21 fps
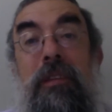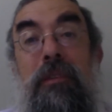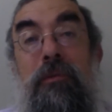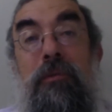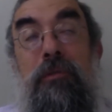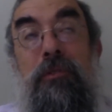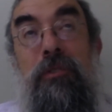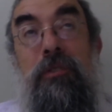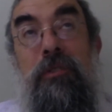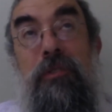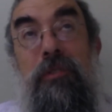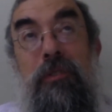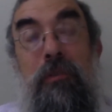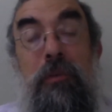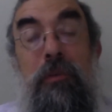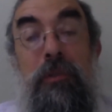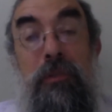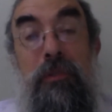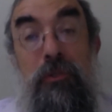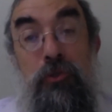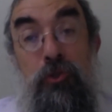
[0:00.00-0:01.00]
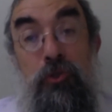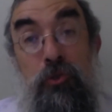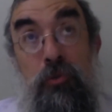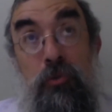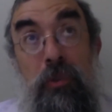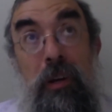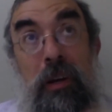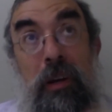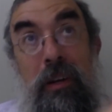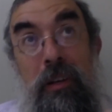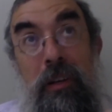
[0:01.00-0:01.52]
You don't just pull it back, you
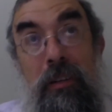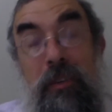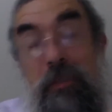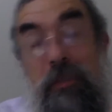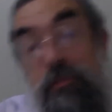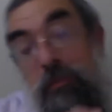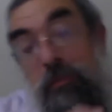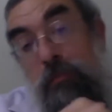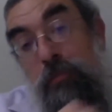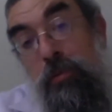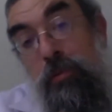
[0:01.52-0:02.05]
pull it down.